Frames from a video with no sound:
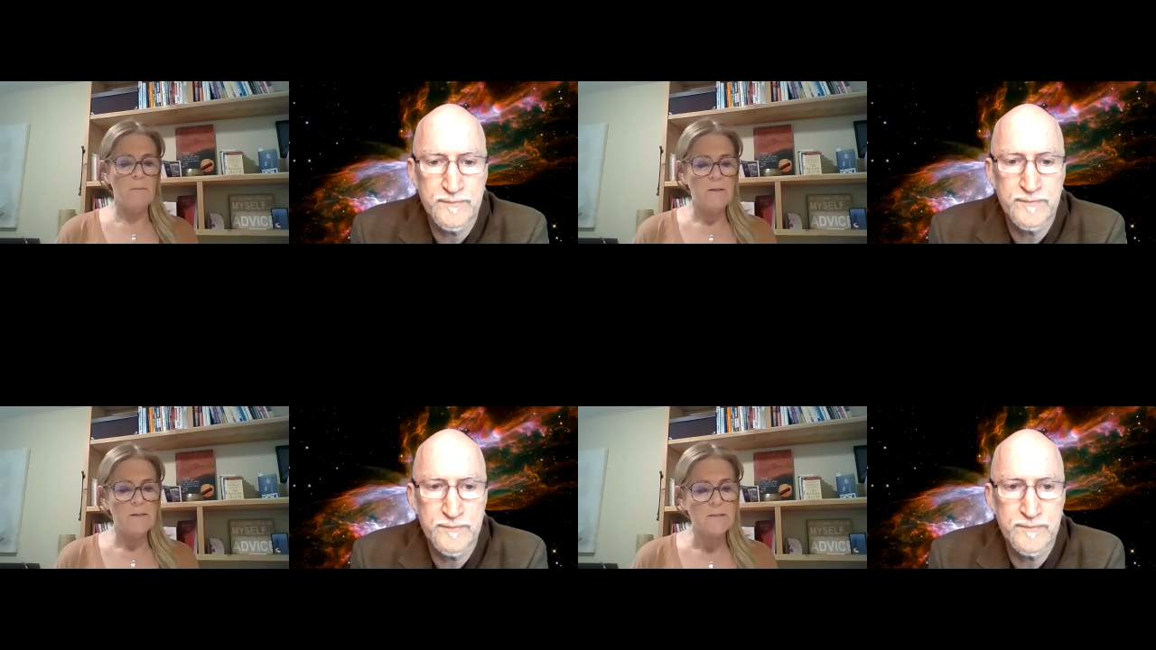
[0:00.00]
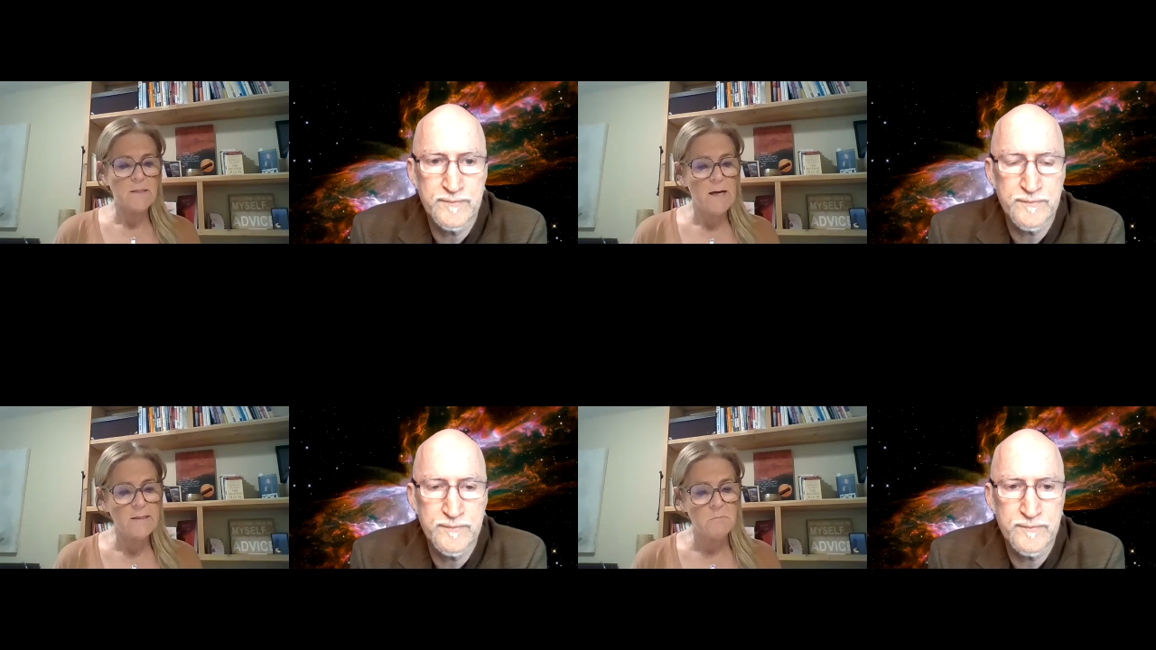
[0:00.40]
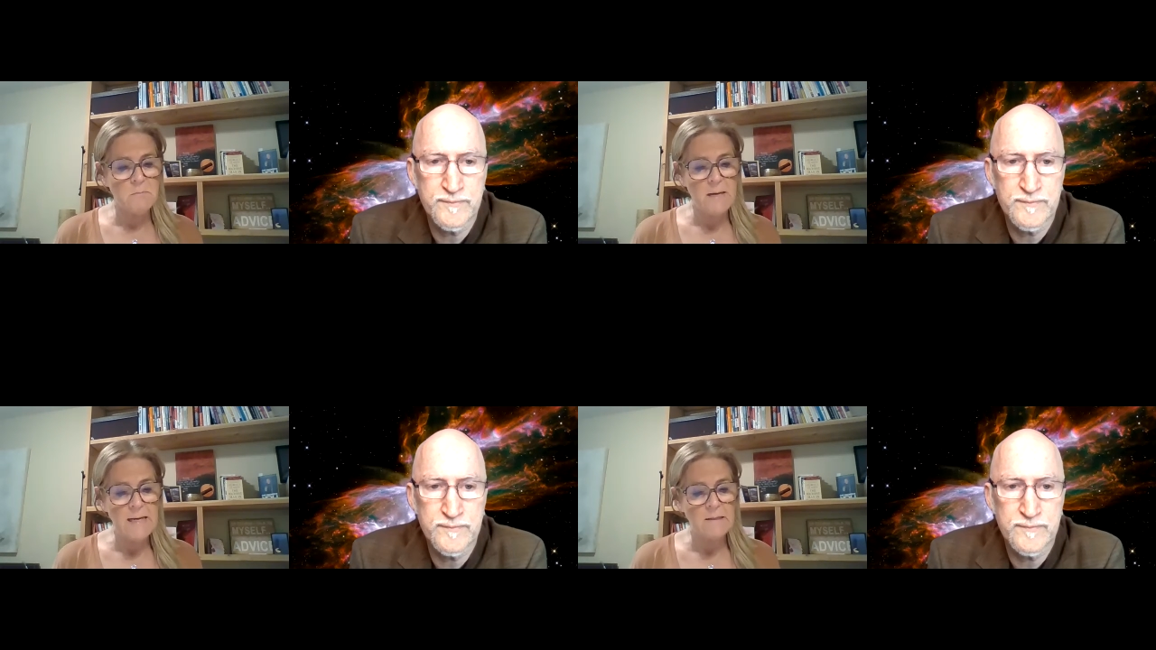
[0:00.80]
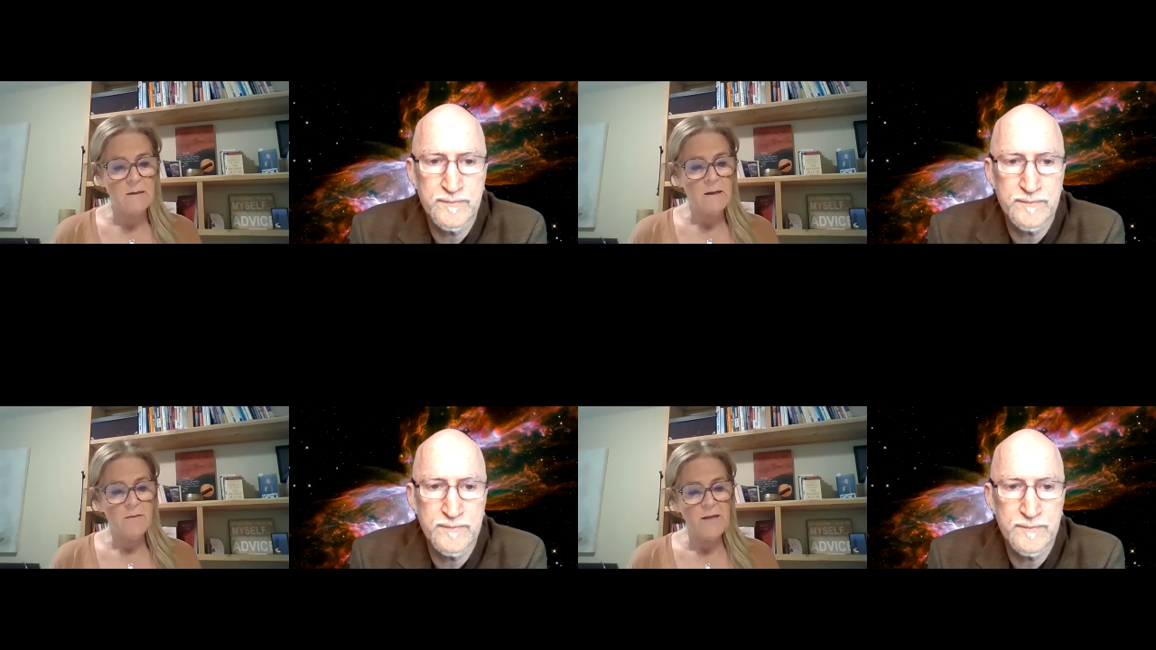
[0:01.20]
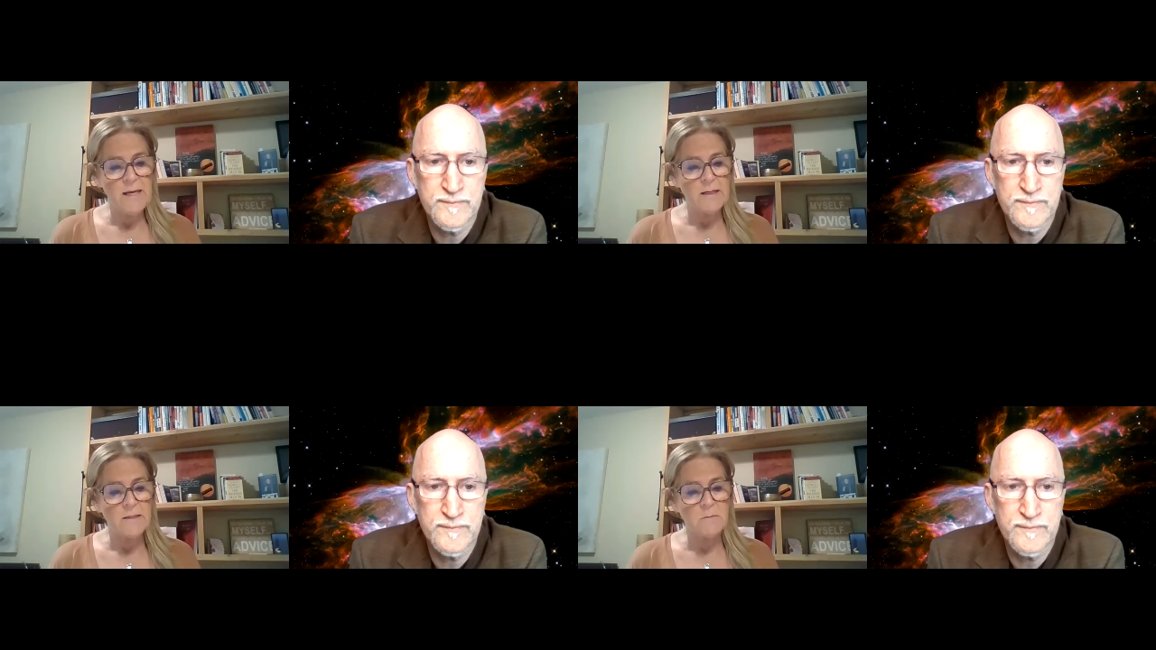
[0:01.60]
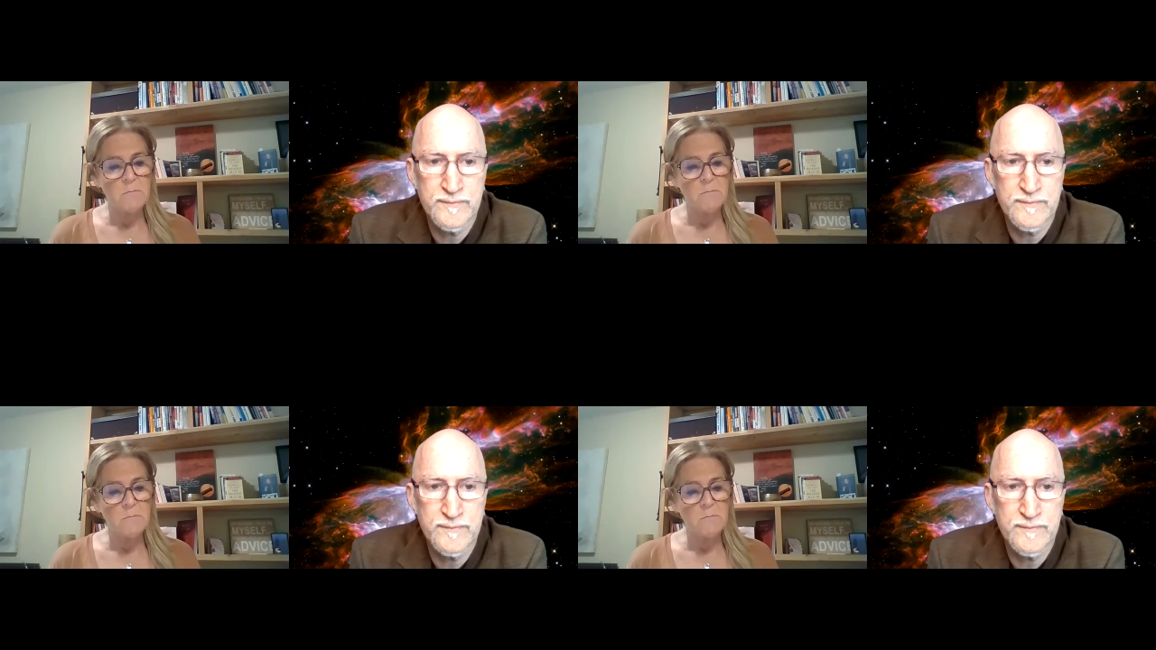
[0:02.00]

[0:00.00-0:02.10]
Speaker 1: And this guy's main thing is